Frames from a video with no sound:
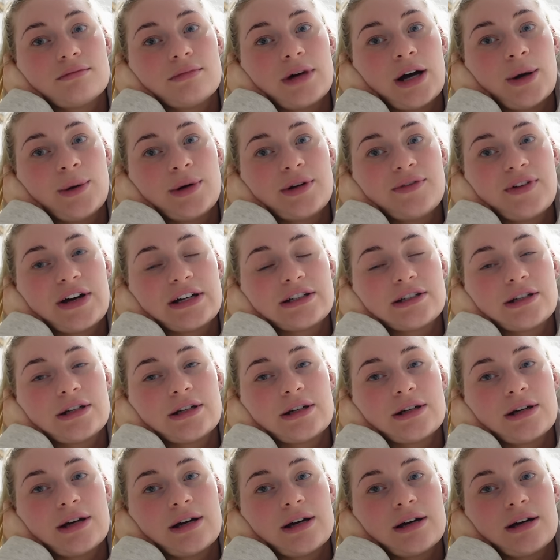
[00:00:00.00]
I would have had
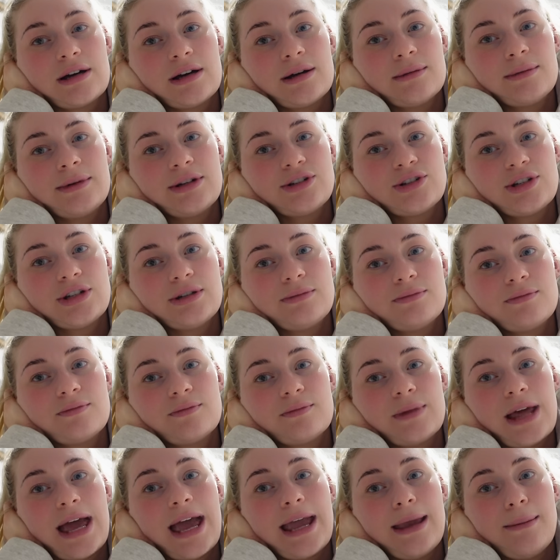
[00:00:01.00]
to, I'm literally
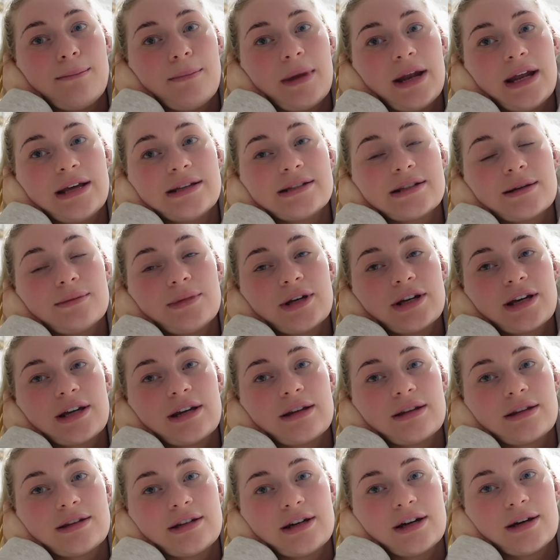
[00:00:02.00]
8 minutes, I'm
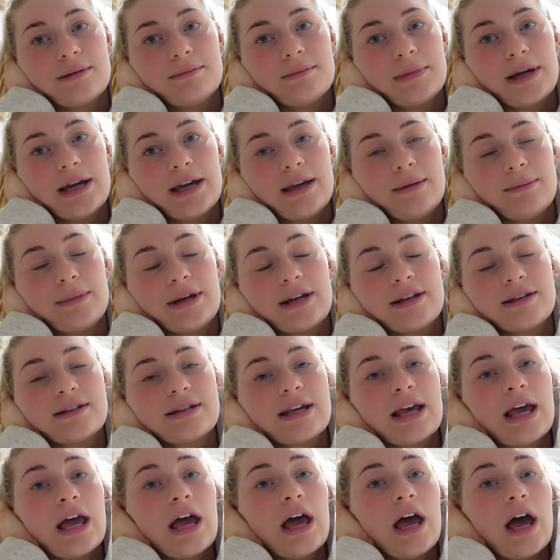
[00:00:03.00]
looking at the time, 8 minutes.
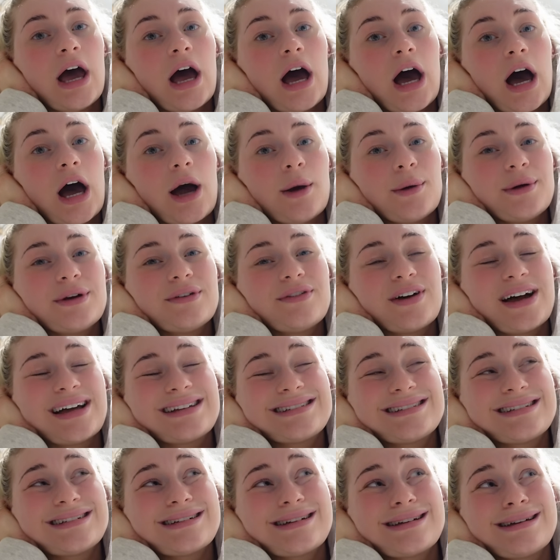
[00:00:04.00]
I would have
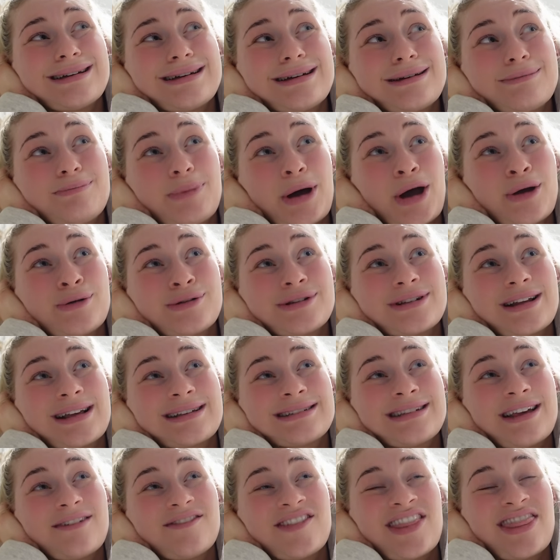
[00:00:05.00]
had to post
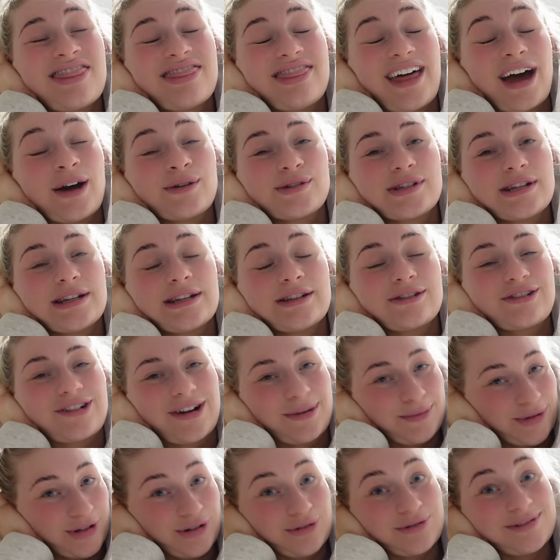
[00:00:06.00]
like 7,000
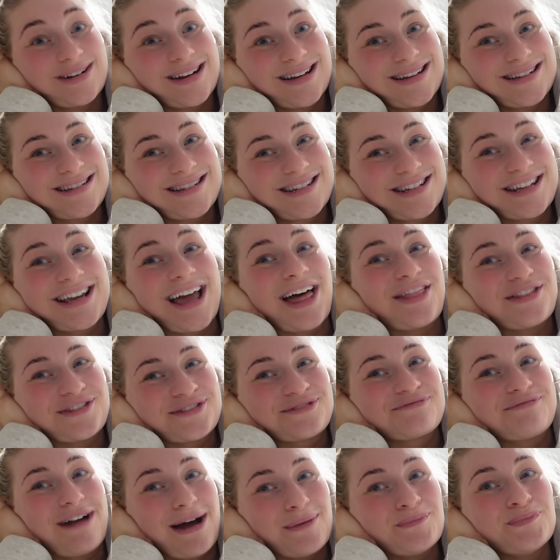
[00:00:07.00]
Instagram stories to get
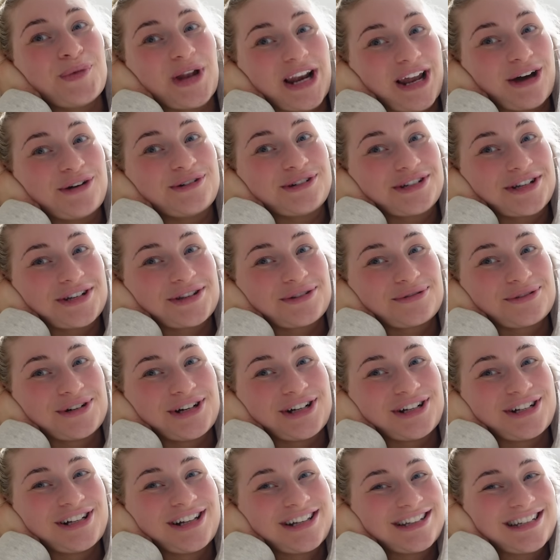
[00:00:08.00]
this ramble out into the
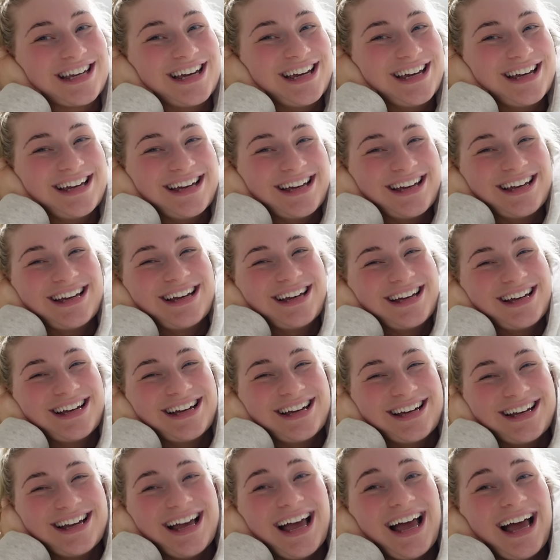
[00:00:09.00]
world.
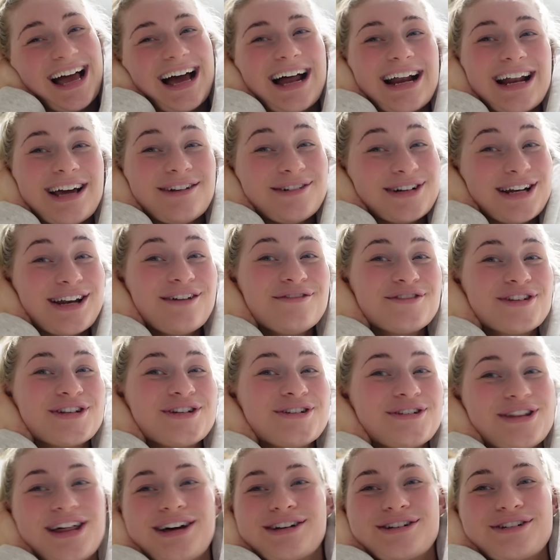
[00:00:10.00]
And I would love to
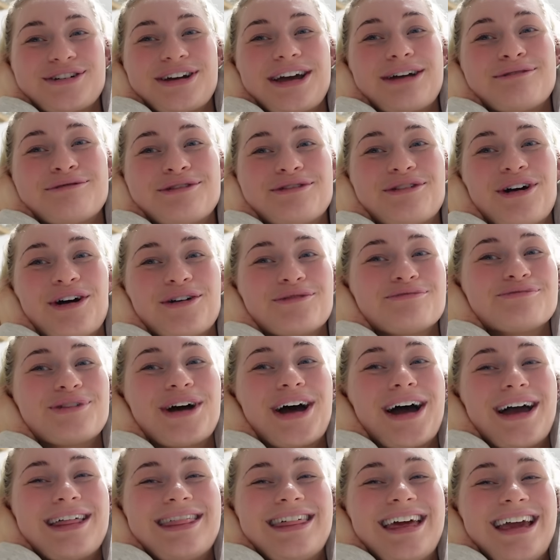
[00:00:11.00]
do that, don't get me wrong,
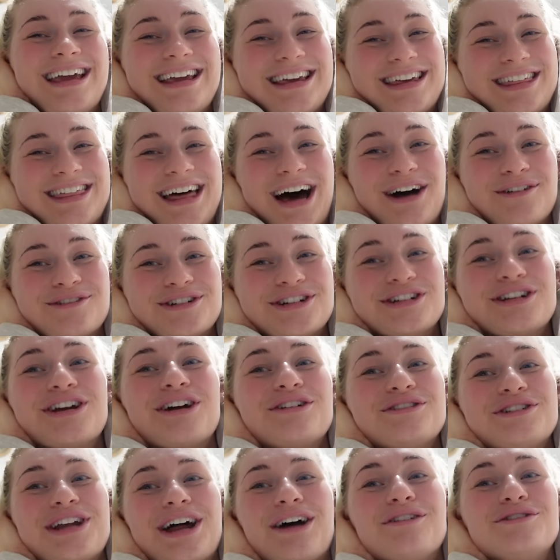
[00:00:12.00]
but I think that wouldn't
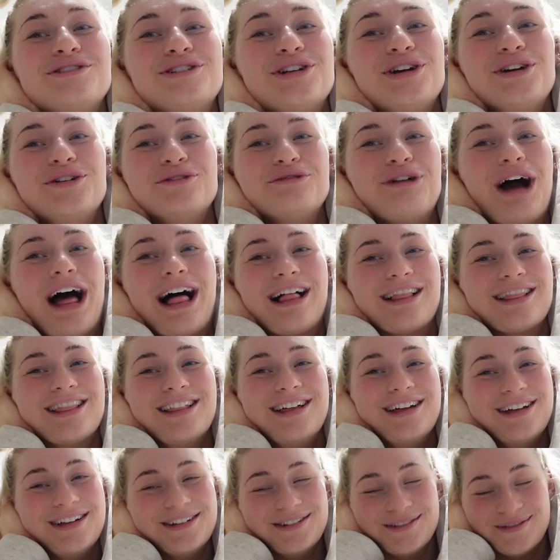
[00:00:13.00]
go down too
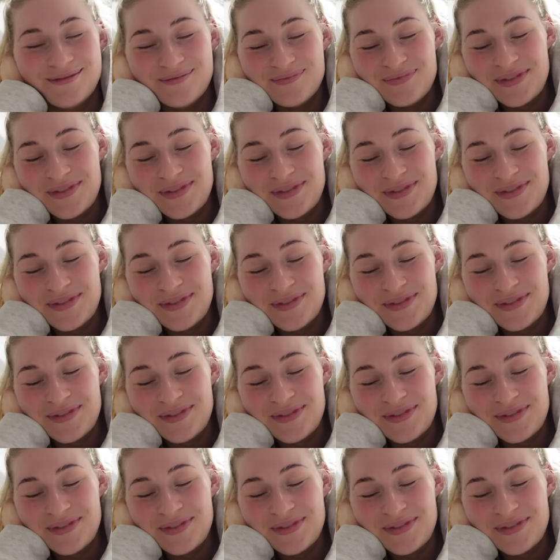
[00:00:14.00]
well.